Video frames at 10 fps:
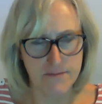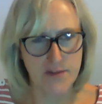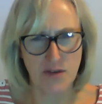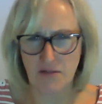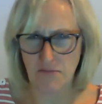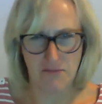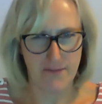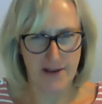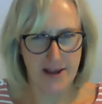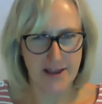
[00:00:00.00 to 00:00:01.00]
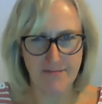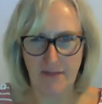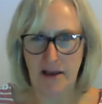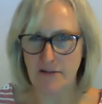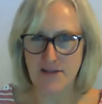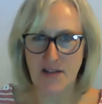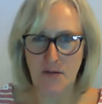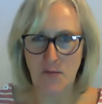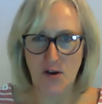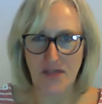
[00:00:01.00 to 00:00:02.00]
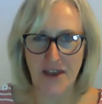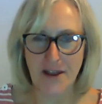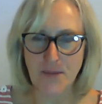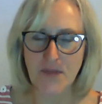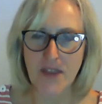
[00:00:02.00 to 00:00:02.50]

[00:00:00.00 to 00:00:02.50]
You think, really? How does that work then?